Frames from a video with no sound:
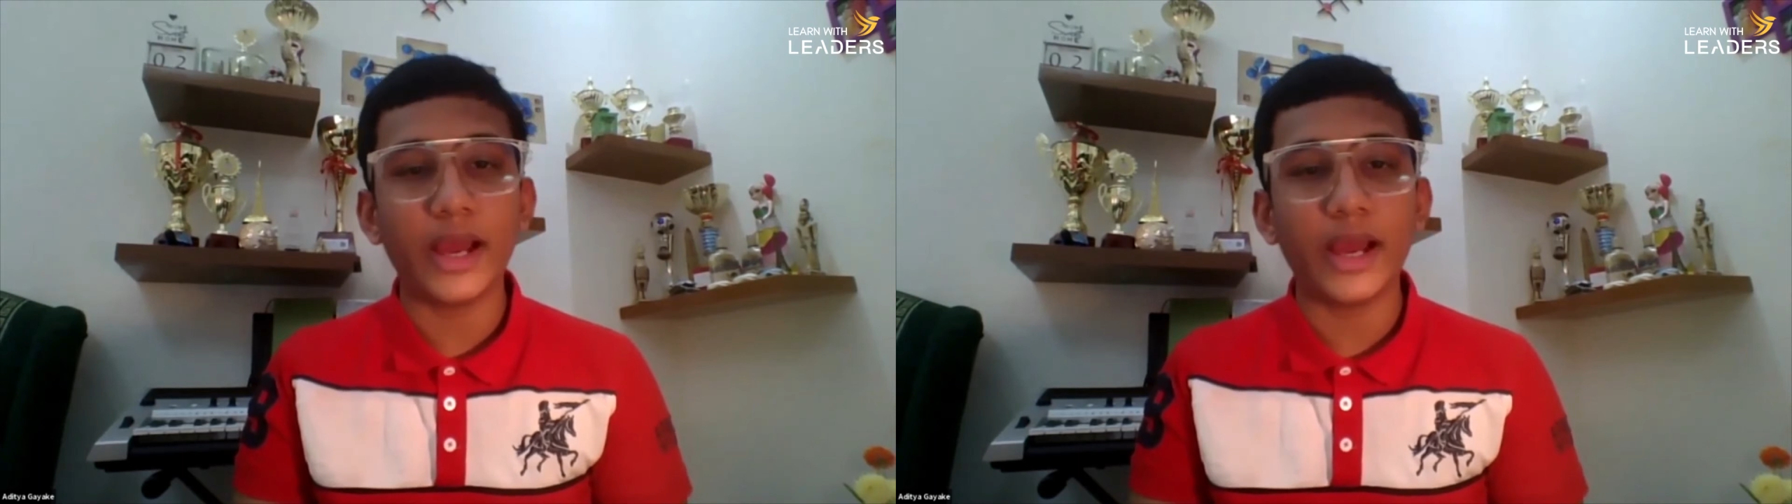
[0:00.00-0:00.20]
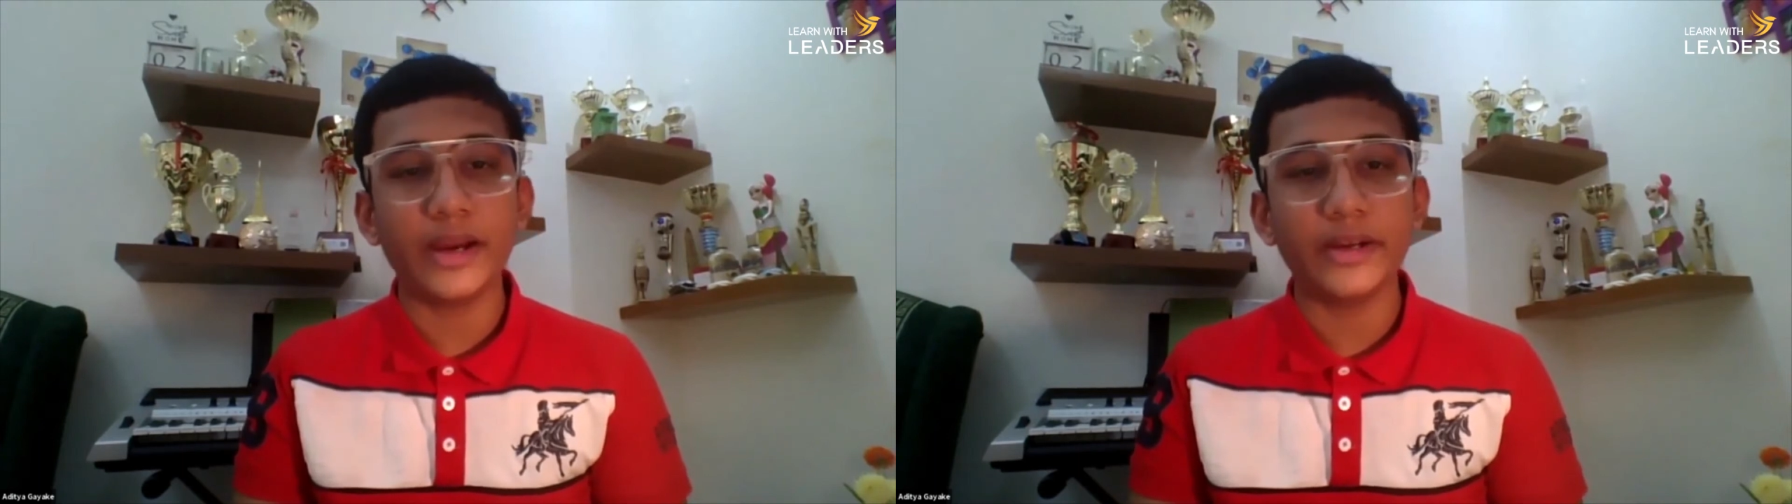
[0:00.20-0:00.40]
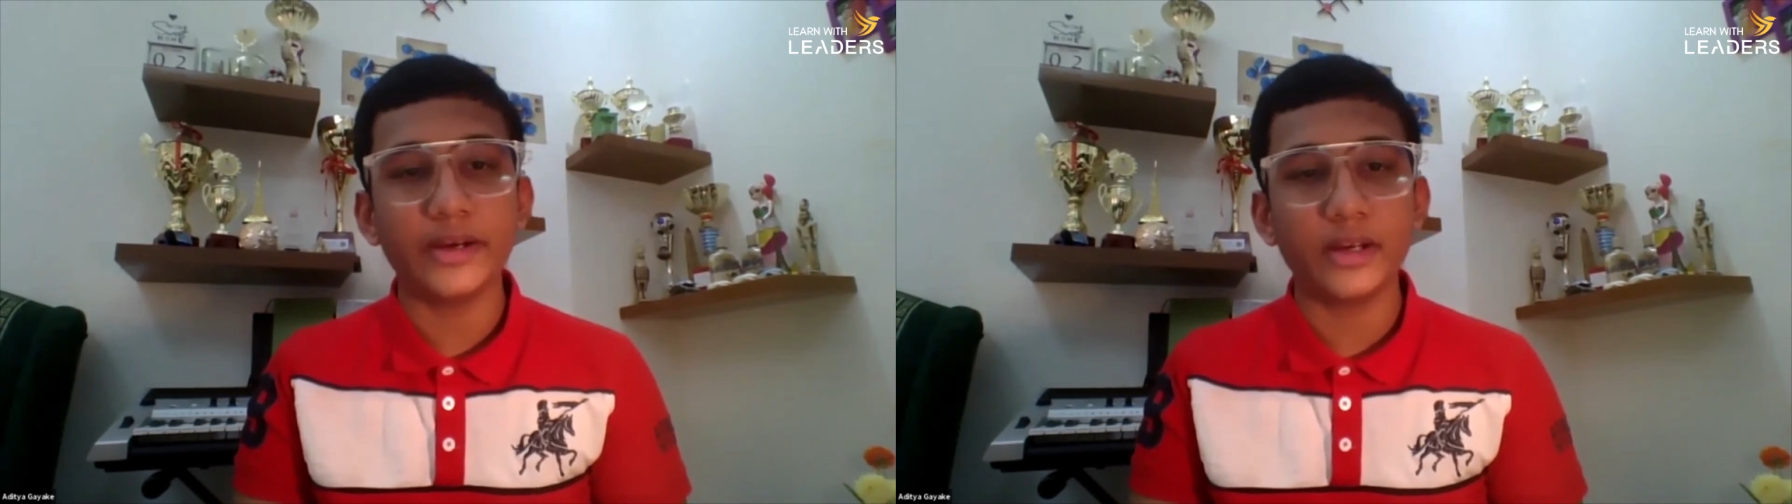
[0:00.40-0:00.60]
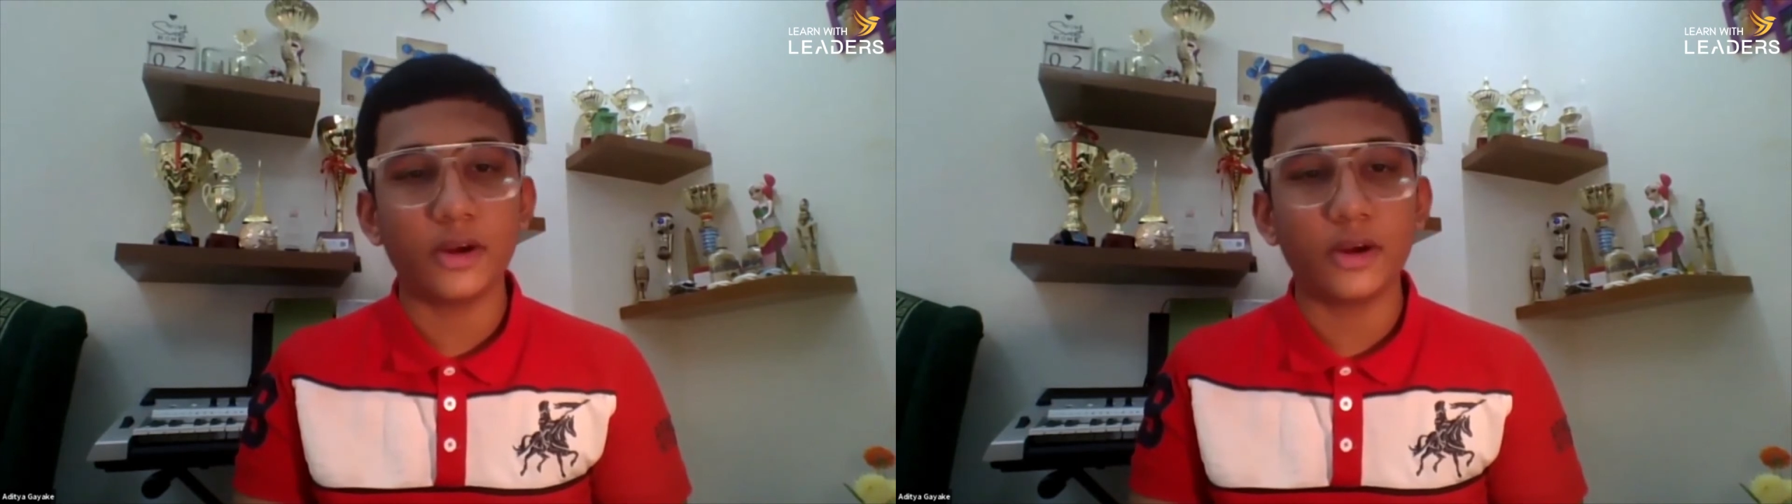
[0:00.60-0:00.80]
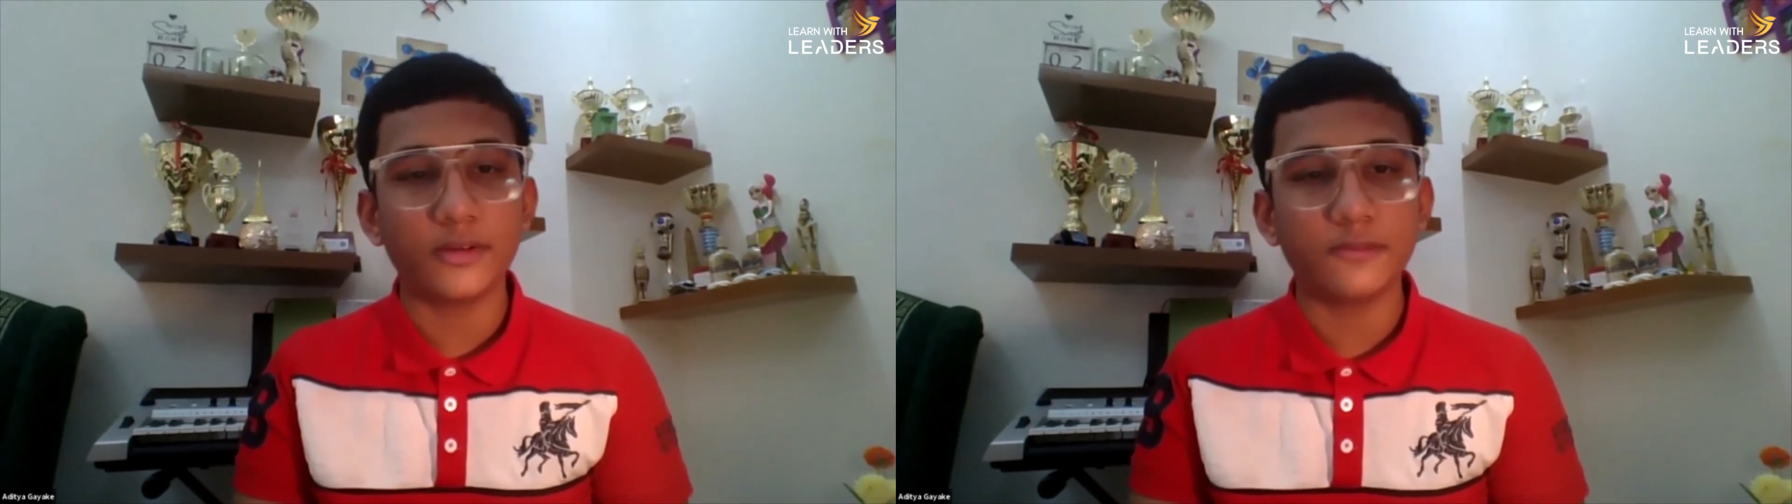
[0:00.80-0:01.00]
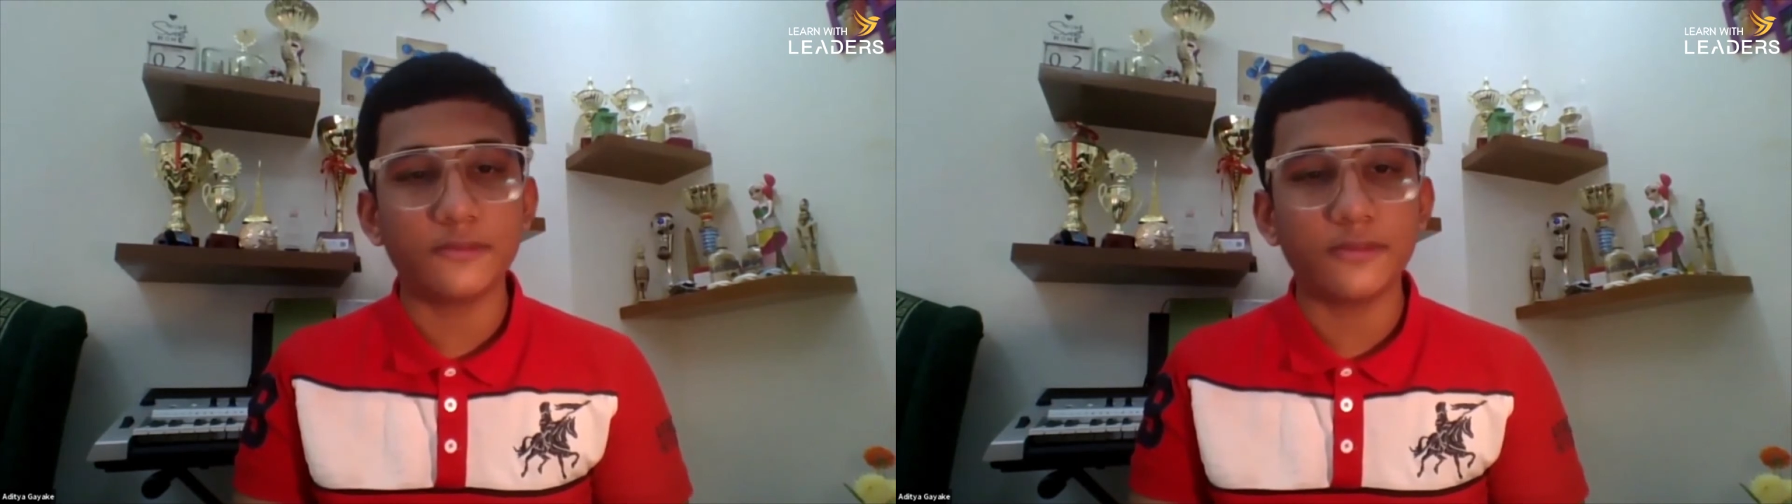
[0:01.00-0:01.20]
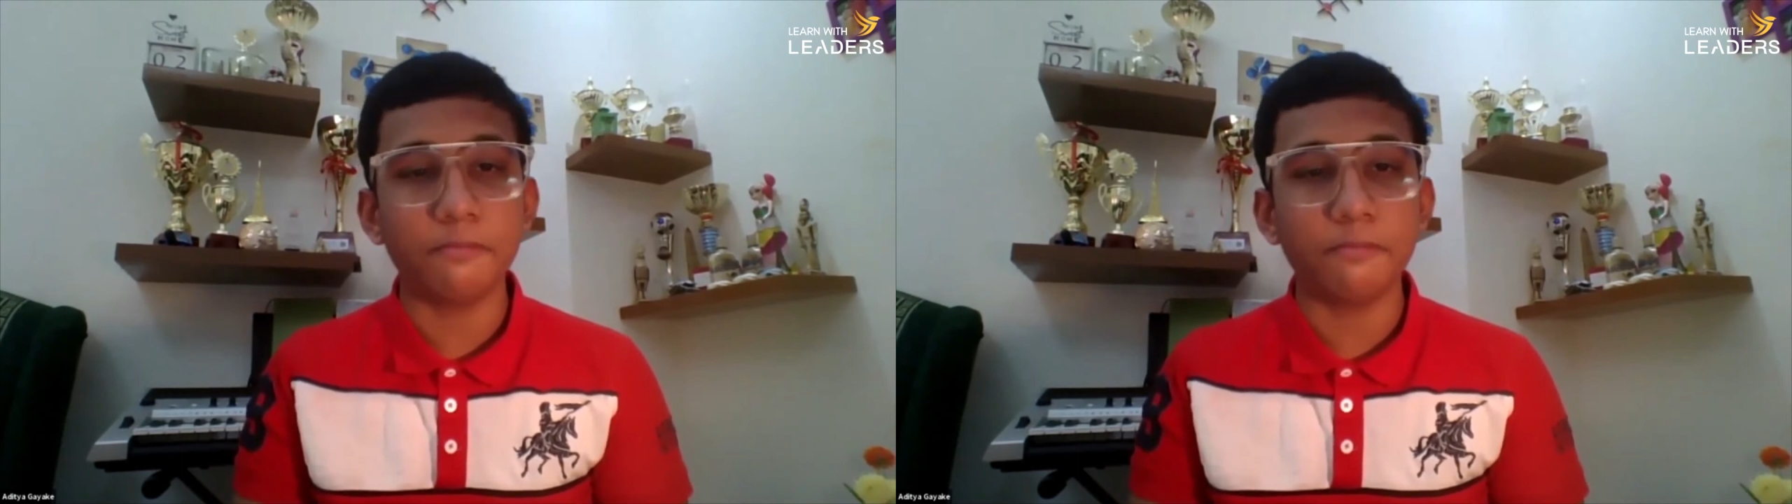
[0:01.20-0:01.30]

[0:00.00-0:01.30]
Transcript: will add a lot of